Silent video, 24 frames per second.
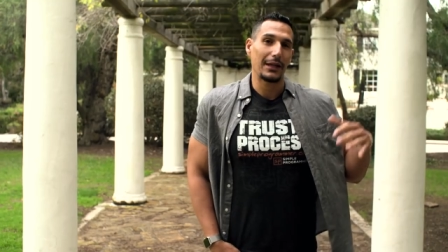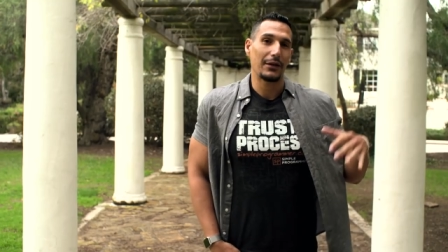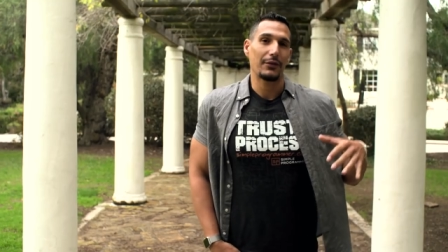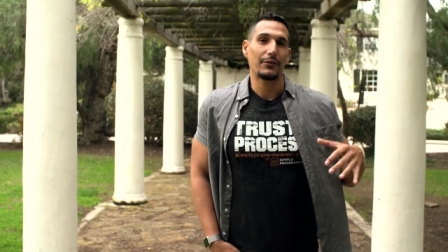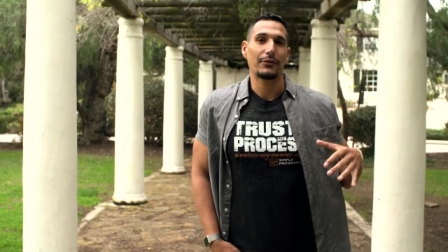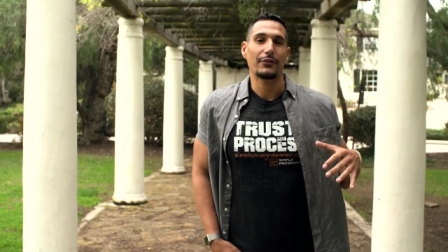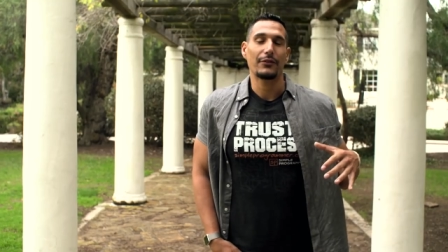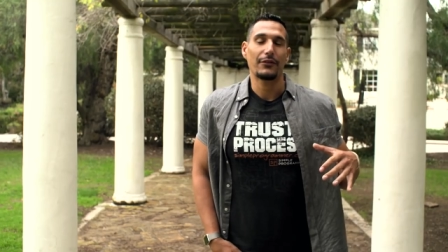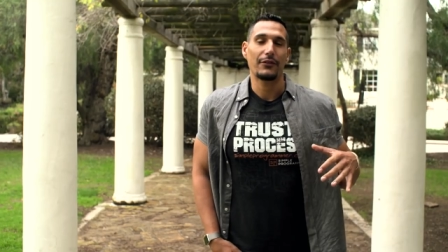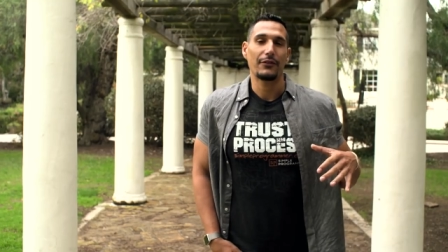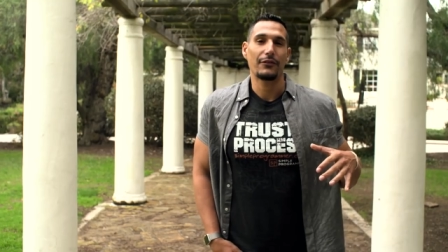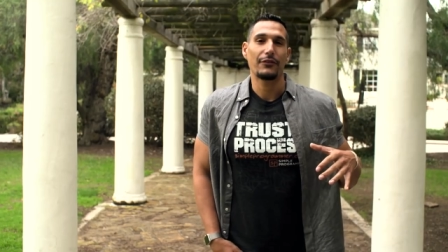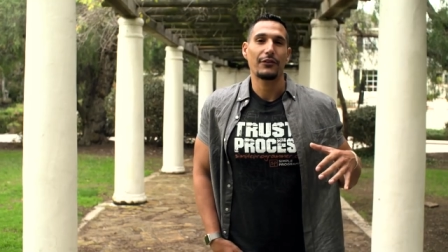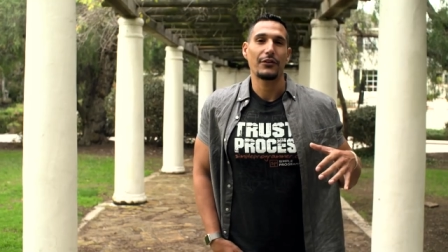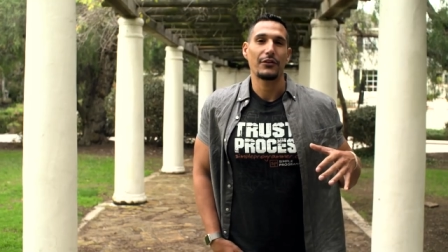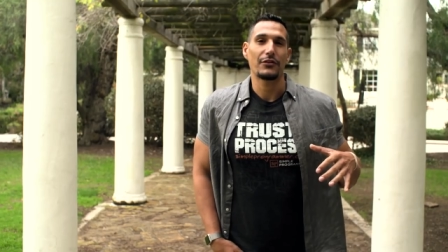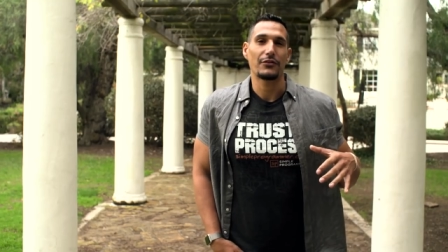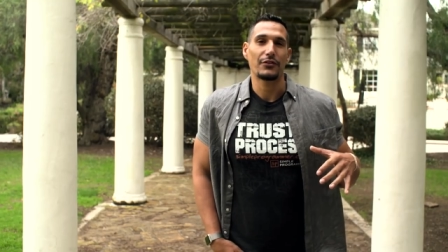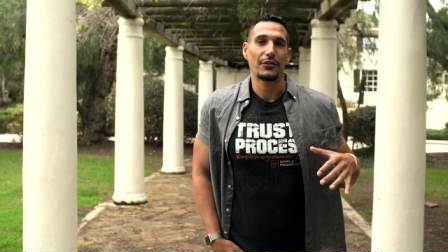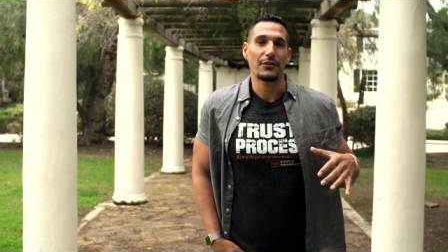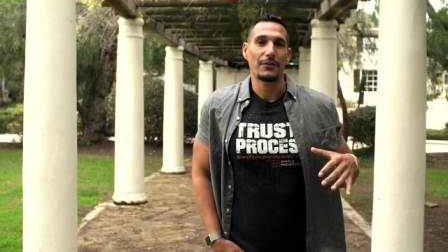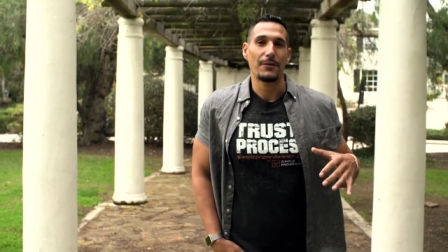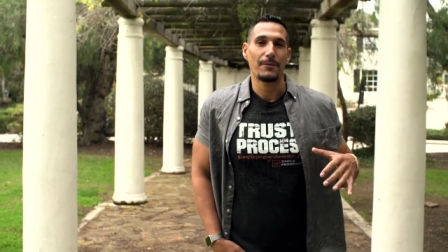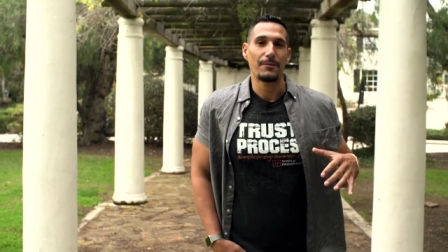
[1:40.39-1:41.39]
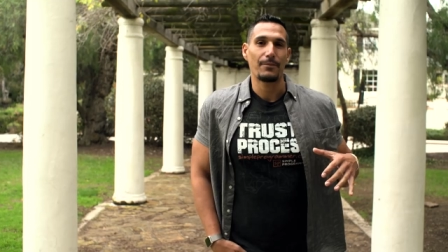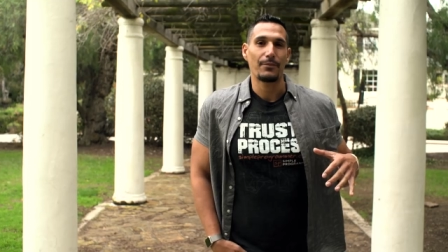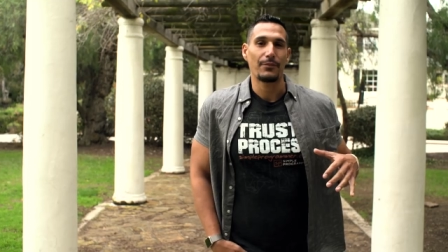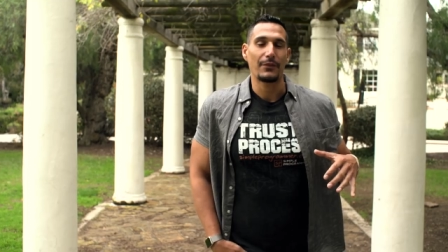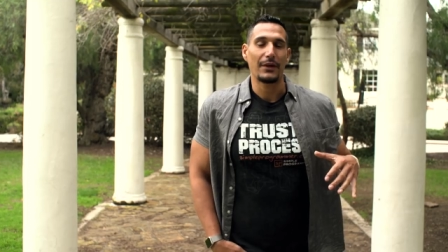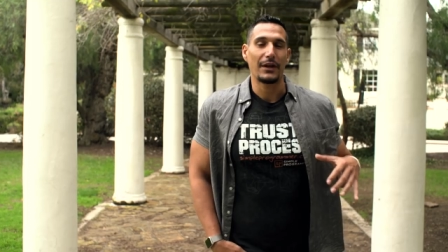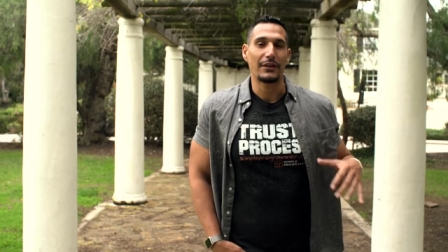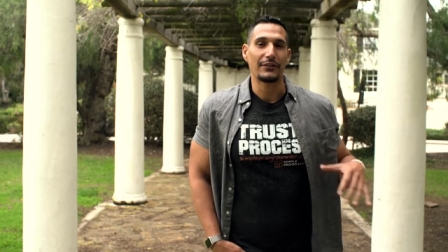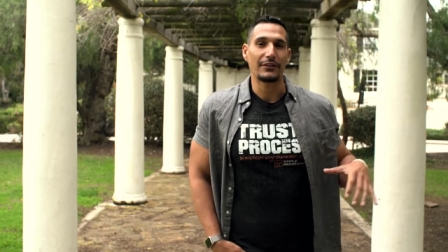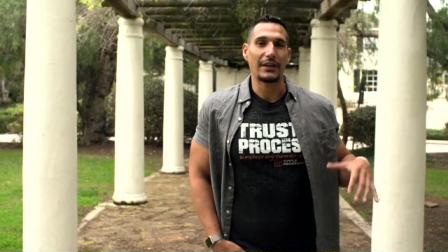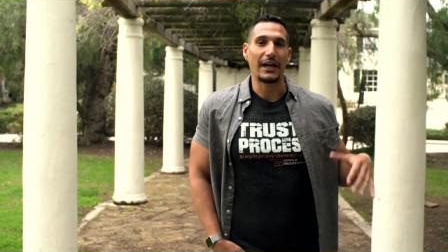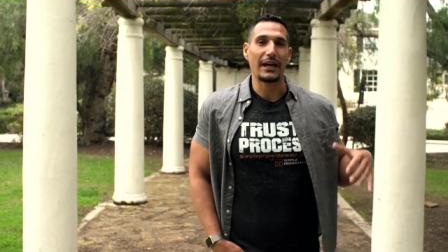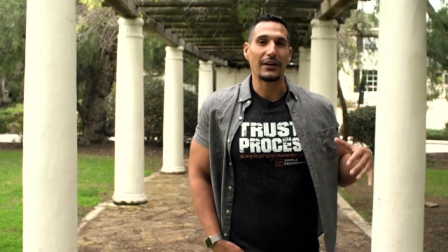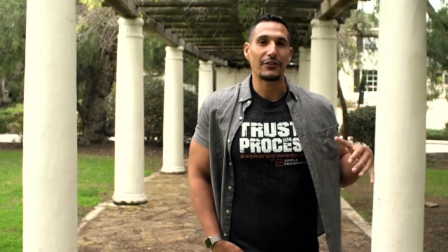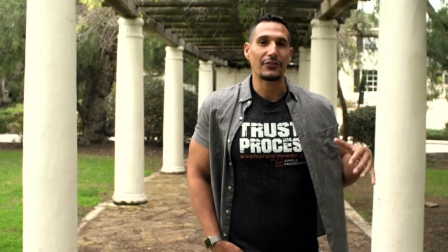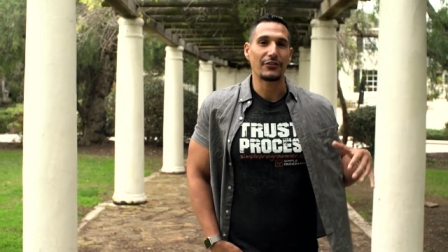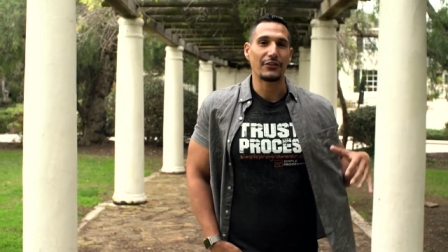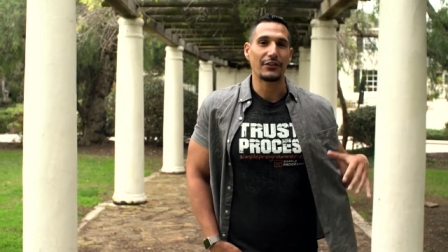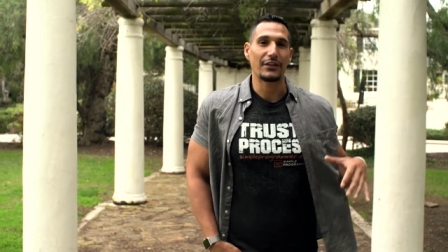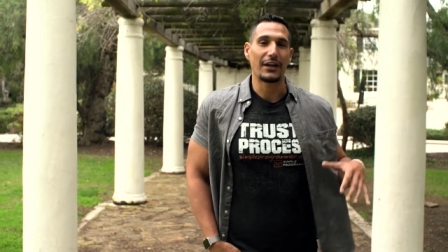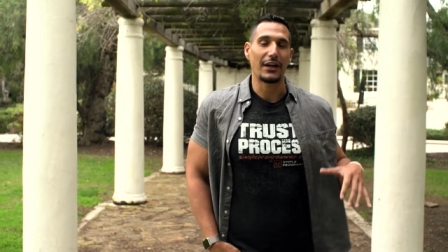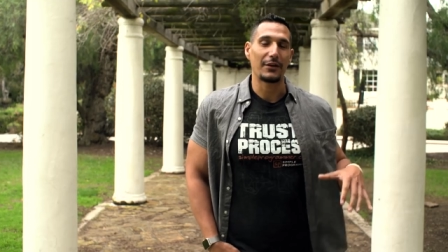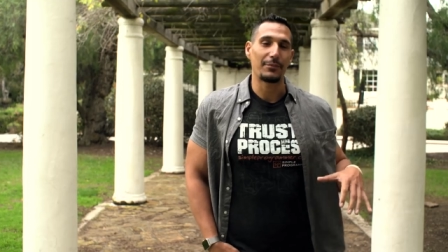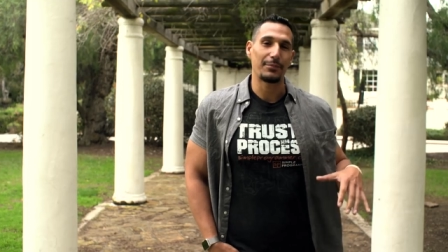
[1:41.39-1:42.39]
language of the future has
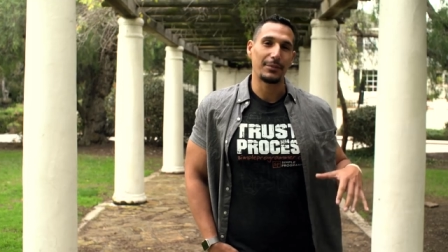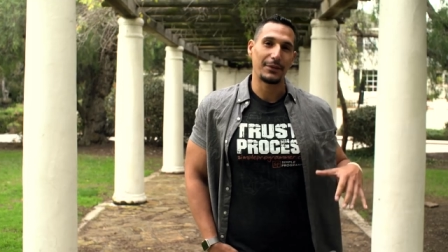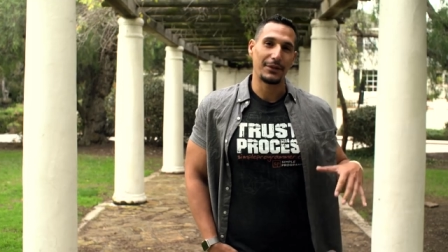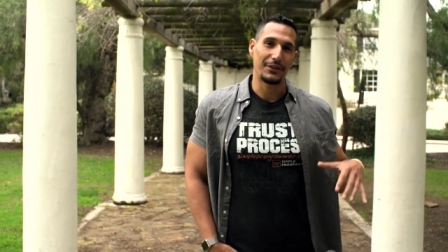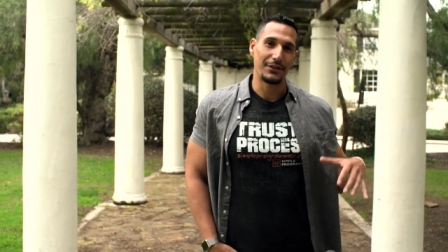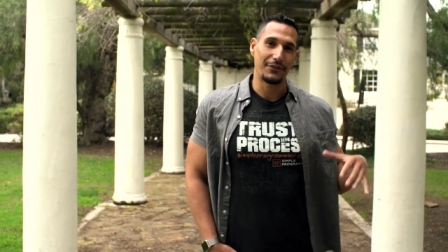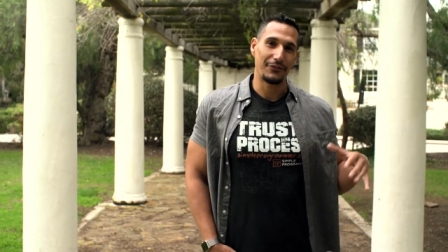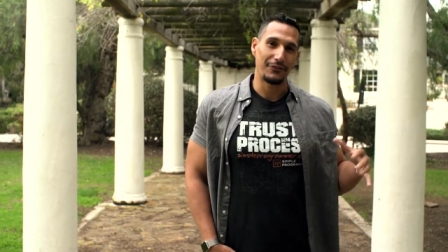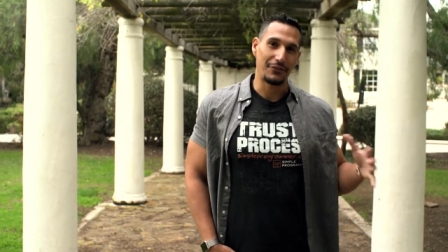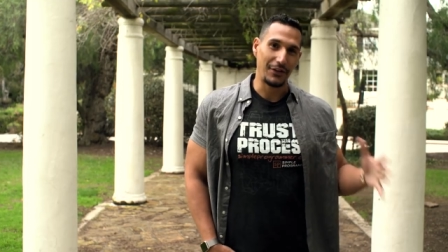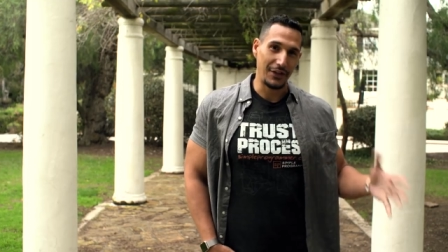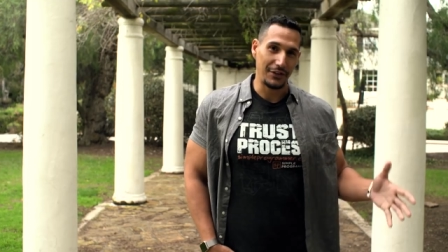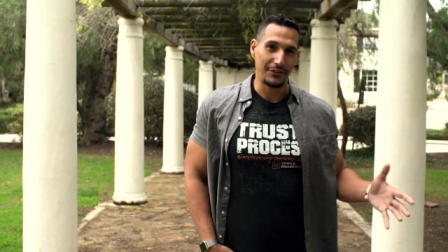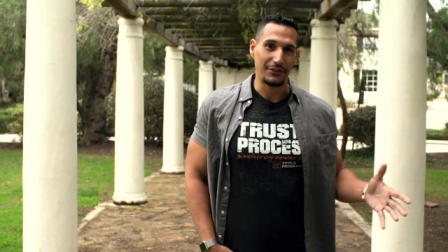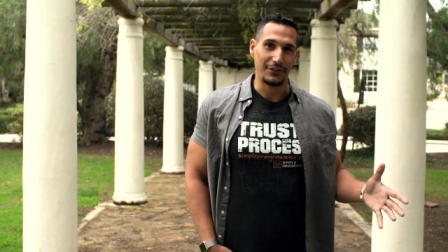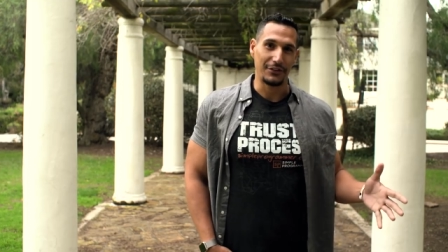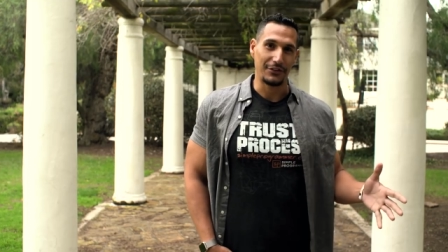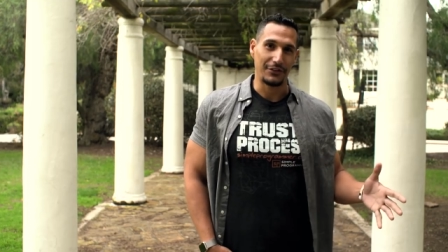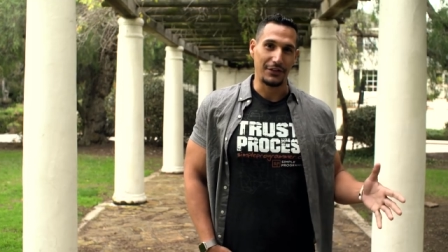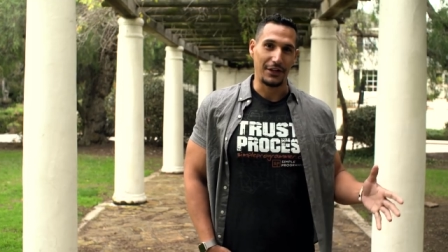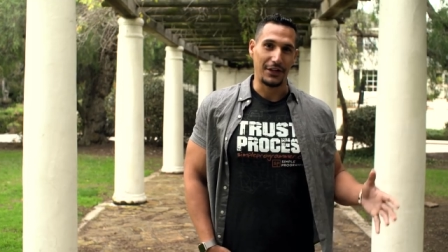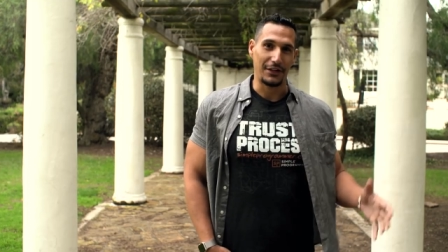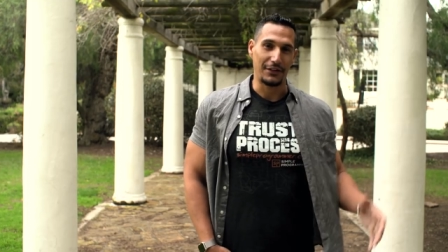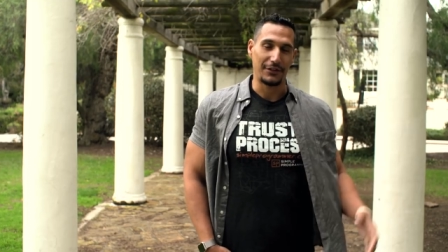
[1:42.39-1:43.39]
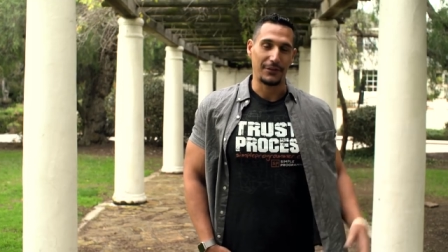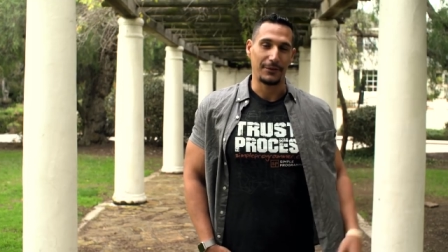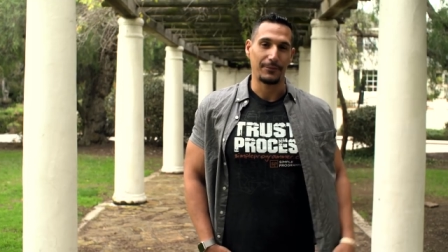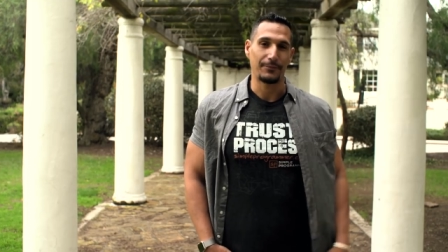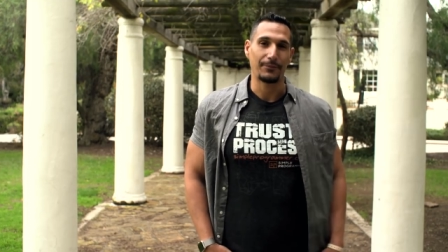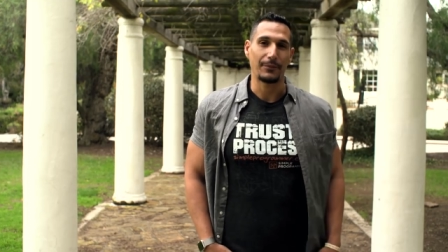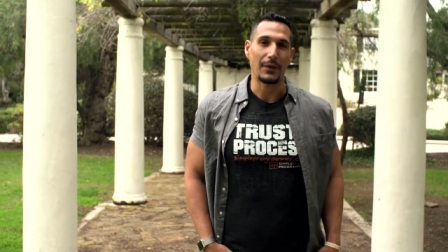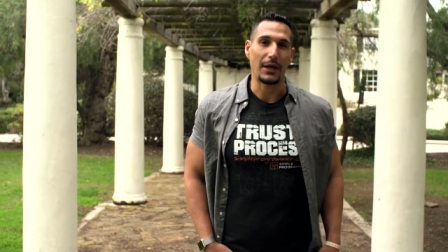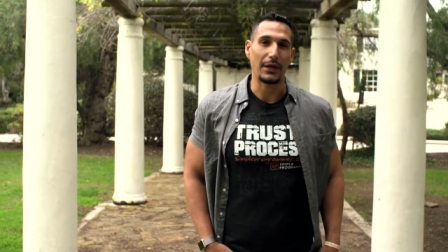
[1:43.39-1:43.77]
actually not been invented yet.